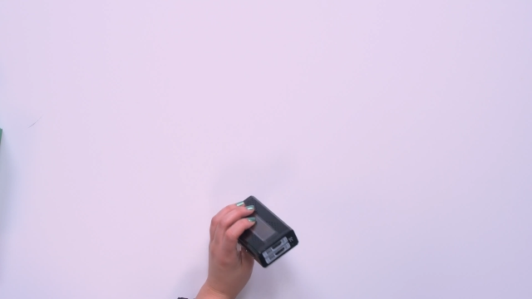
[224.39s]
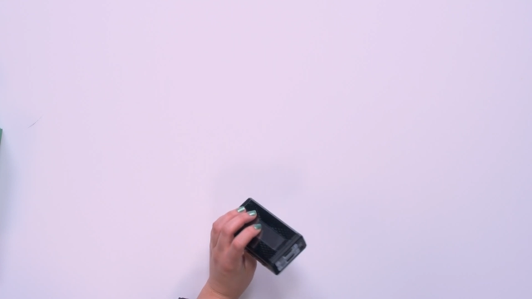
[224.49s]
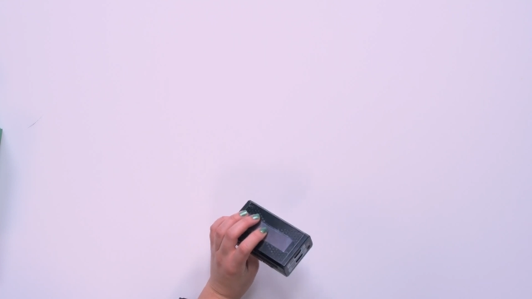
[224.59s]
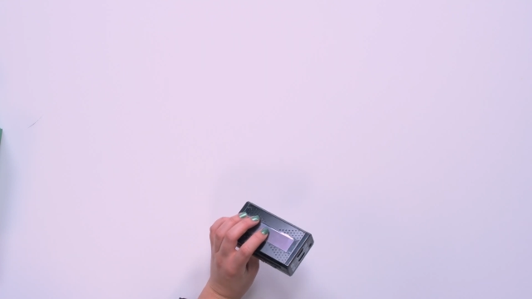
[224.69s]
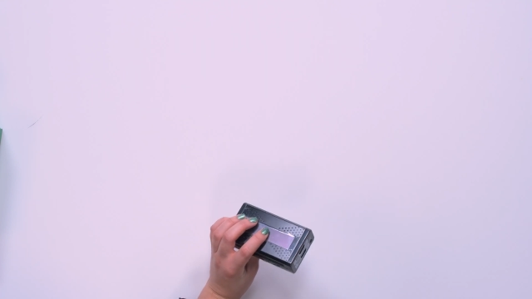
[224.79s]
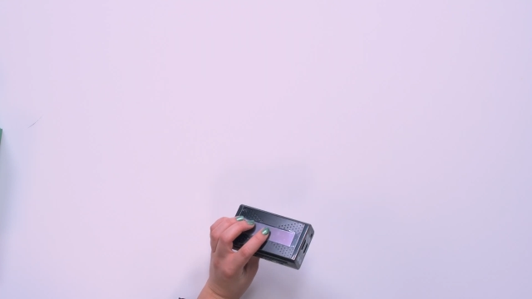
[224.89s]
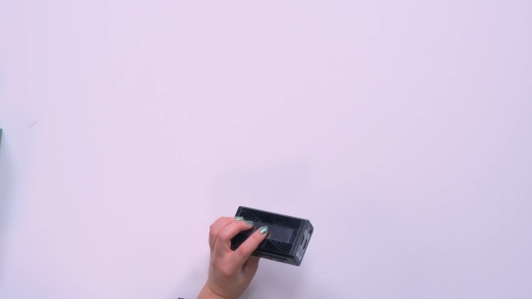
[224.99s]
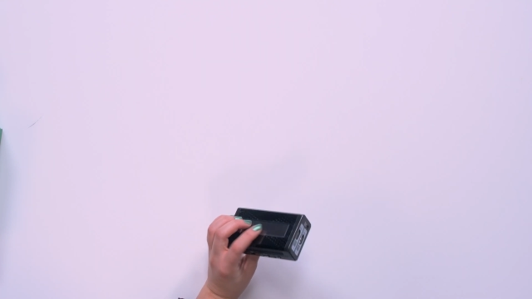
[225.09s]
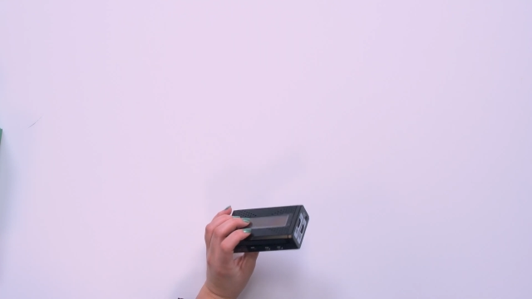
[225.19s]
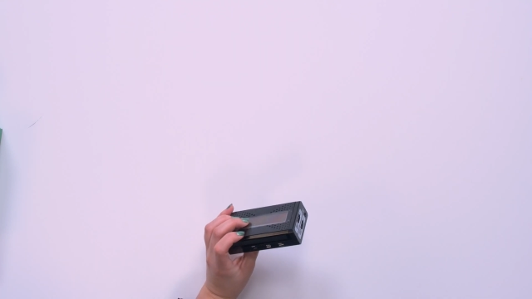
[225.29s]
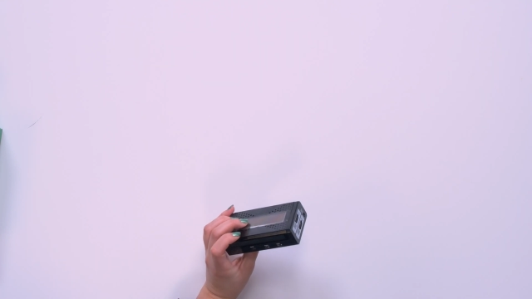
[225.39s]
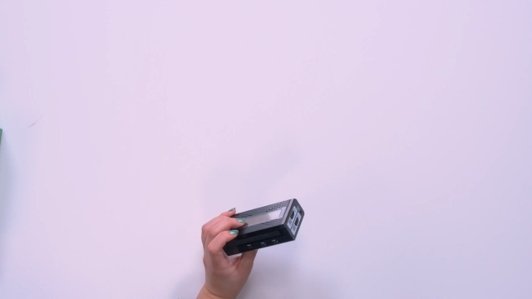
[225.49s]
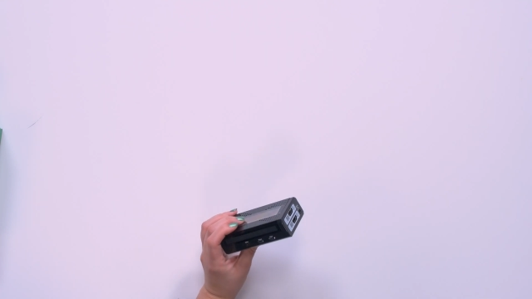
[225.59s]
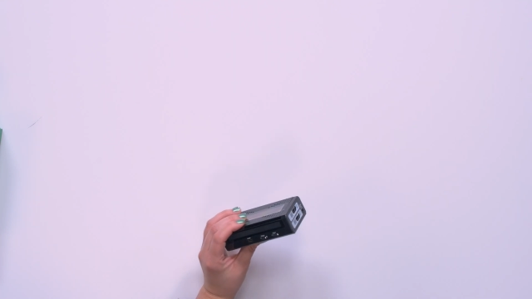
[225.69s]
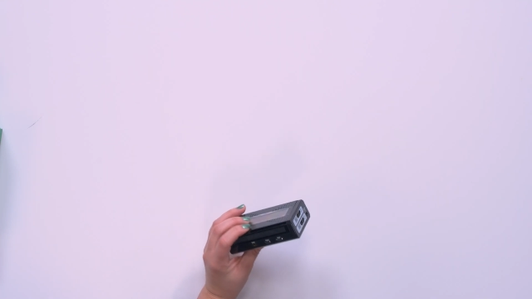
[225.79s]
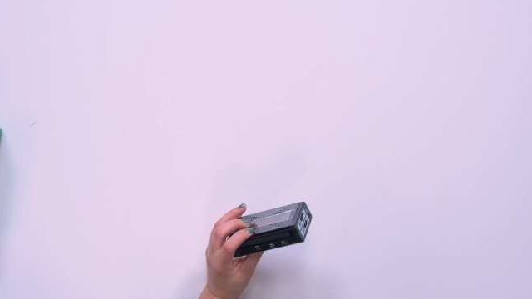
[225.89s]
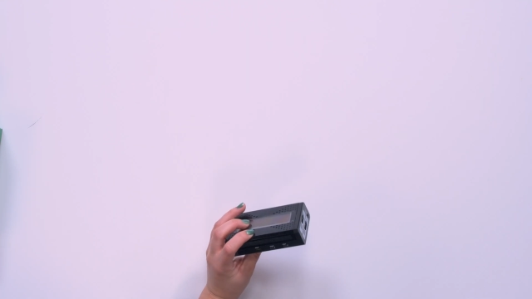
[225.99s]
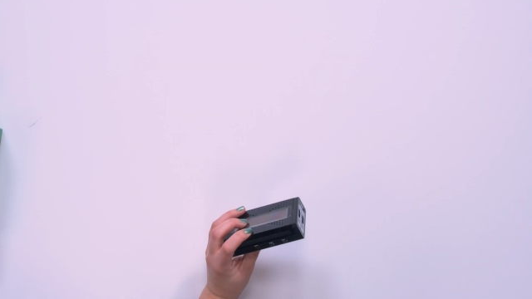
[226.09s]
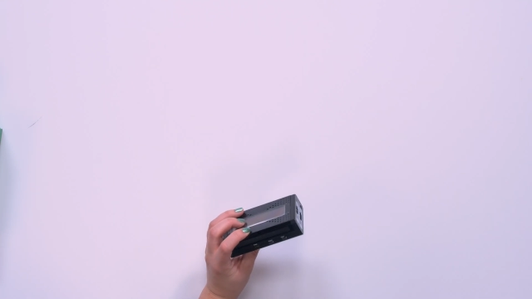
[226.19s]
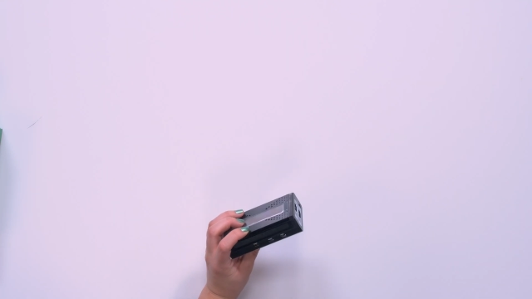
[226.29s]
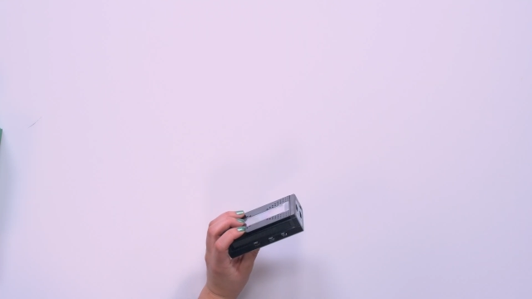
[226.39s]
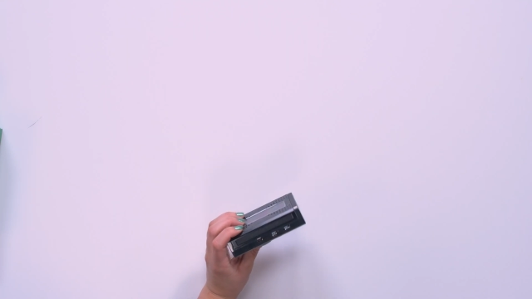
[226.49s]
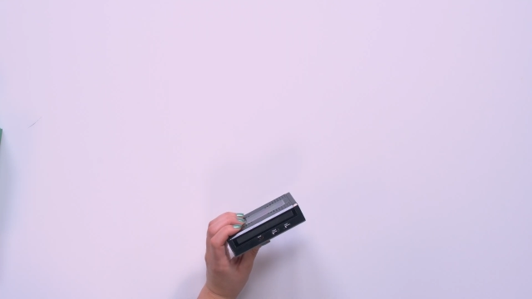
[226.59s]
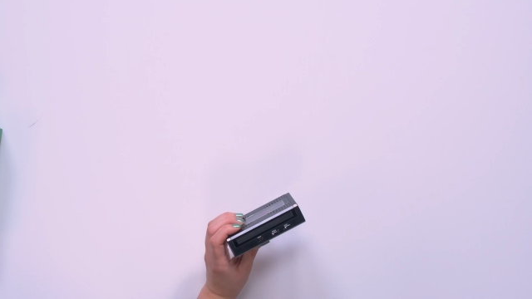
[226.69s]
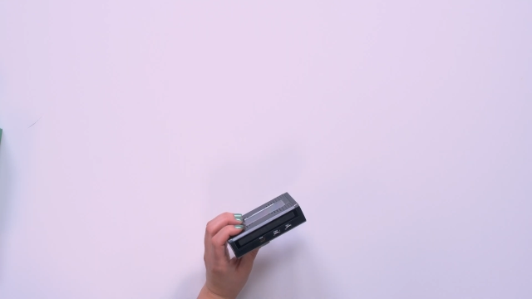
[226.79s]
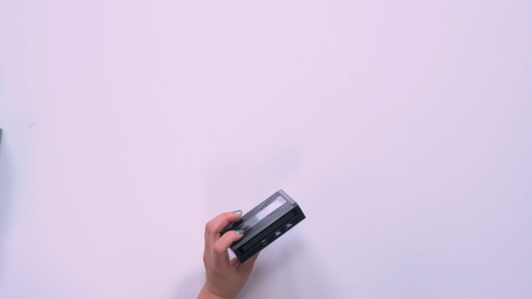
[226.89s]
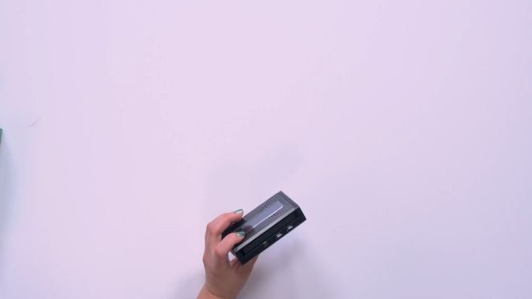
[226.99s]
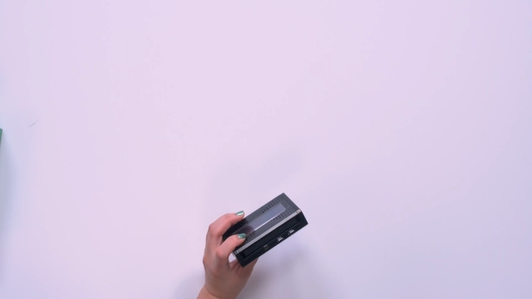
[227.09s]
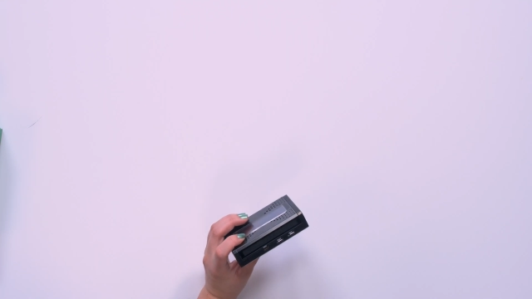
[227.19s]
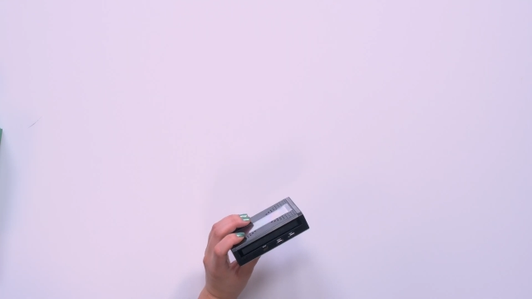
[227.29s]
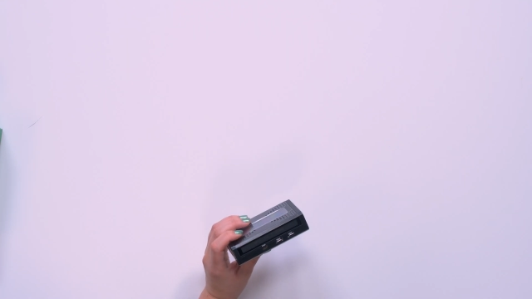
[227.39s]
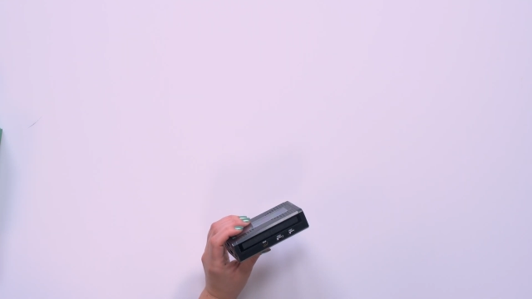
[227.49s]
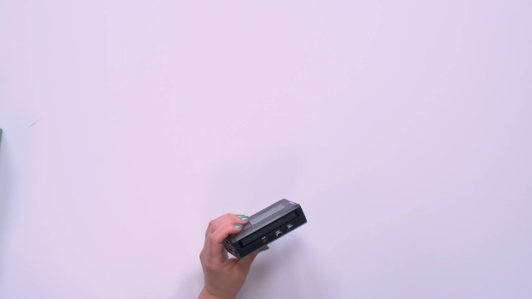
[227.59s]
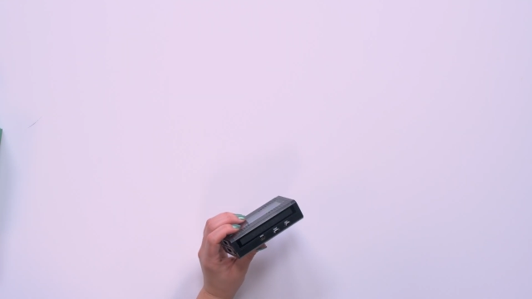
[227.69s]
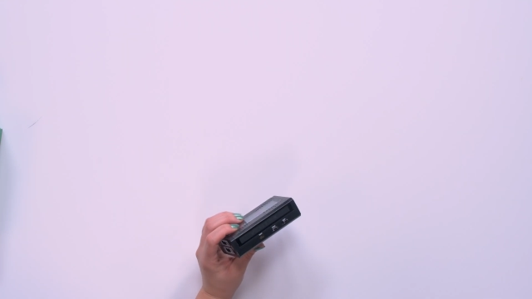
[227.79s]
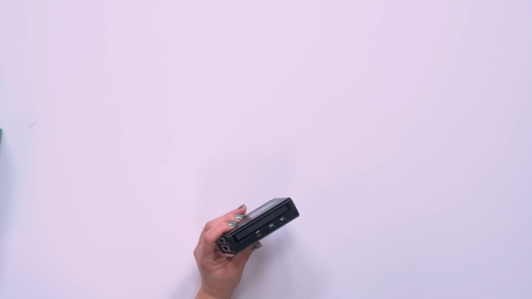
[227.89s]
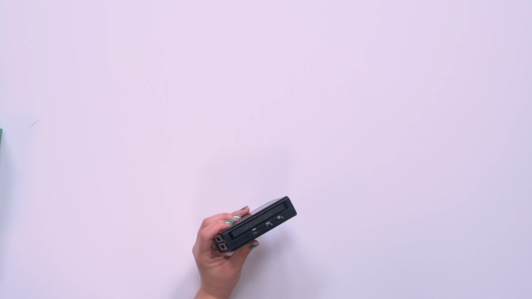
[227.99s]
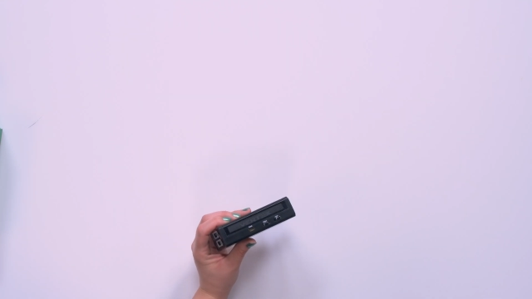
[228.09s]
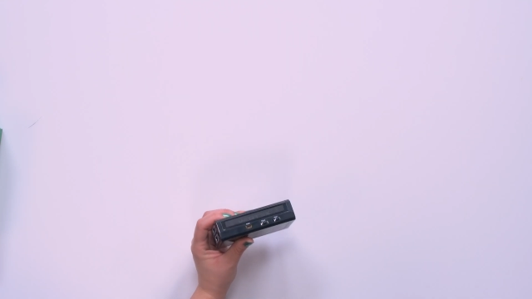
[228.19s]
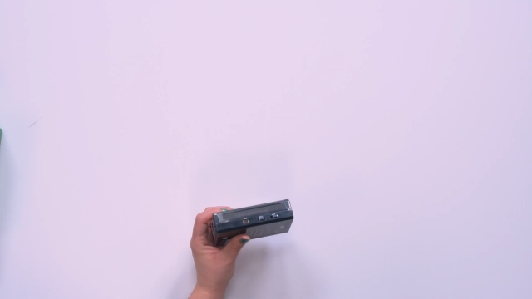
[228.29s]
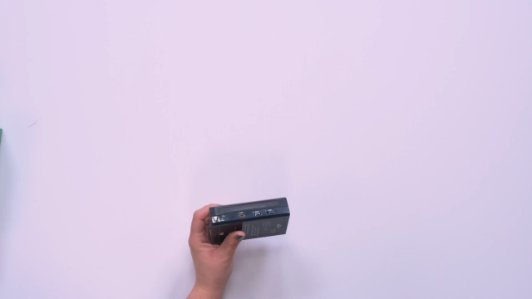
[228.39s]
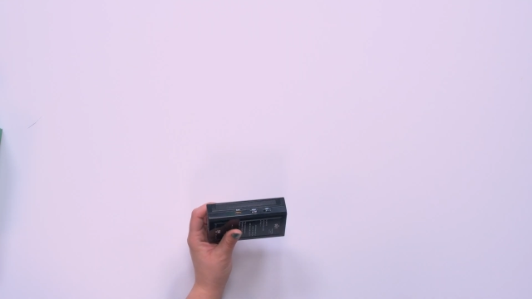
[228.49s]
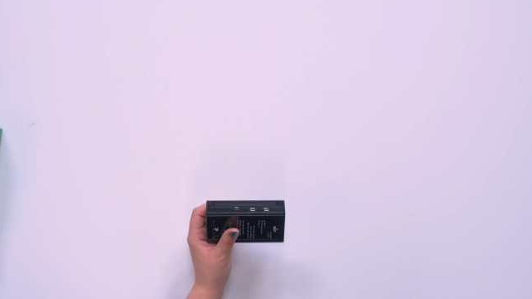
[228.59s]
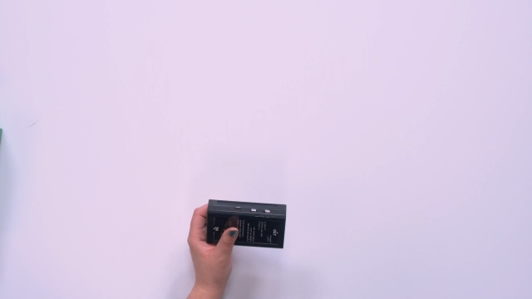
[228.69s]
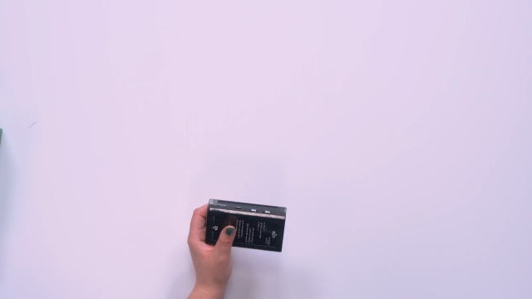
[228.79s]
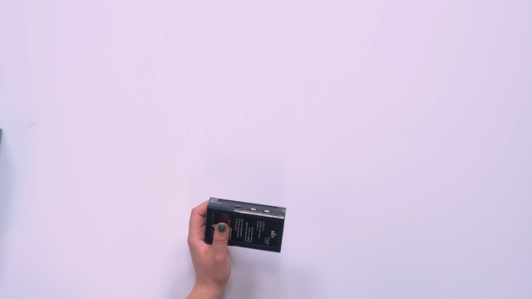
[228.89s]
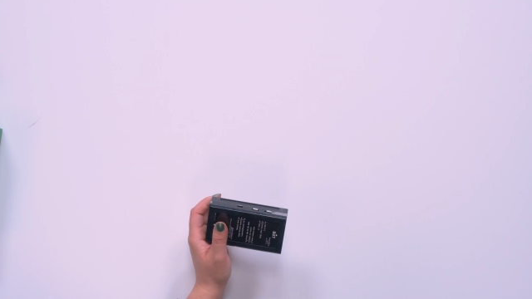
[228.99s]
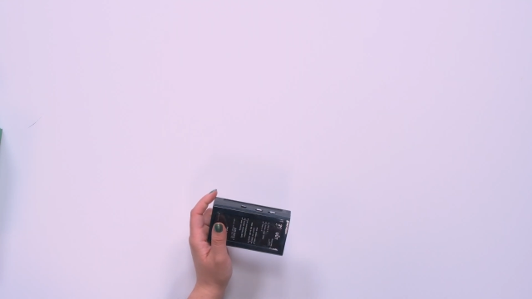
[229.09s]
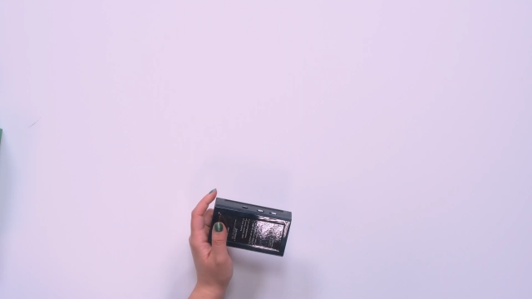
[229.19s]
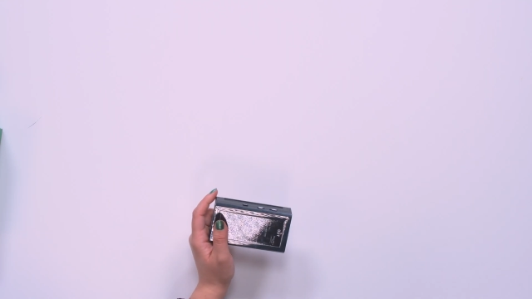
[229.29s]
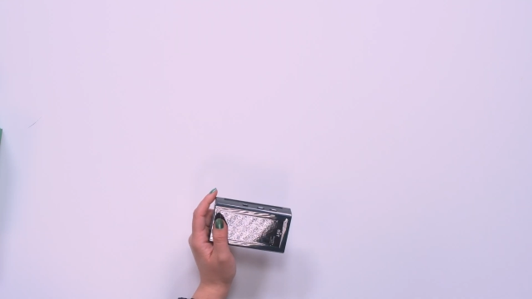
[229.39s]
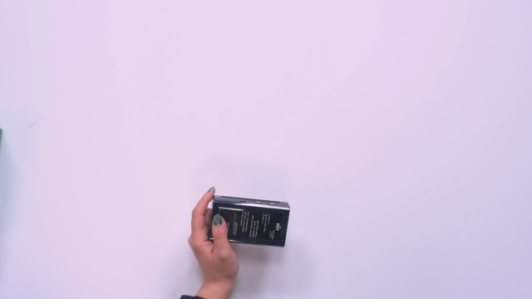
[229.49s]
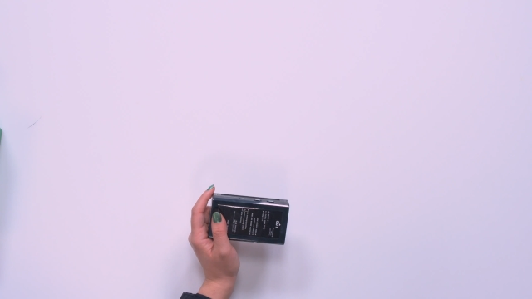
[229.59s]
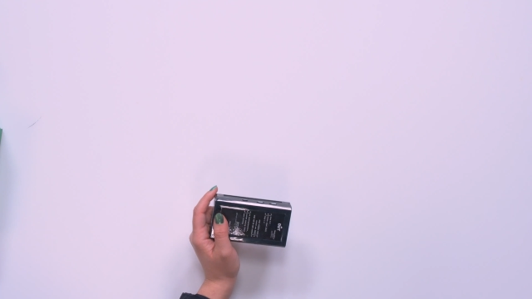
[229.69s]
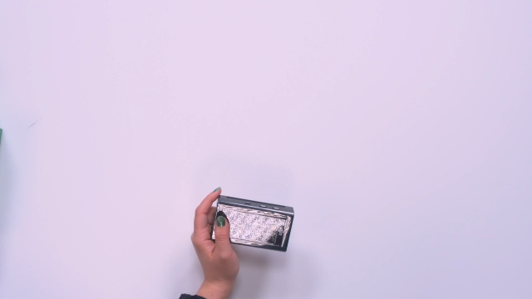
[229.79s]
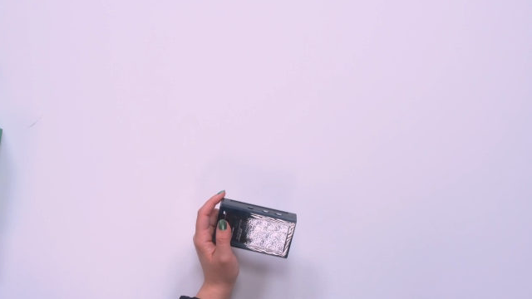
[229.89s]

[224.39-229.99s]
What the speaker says: (no speaker visible)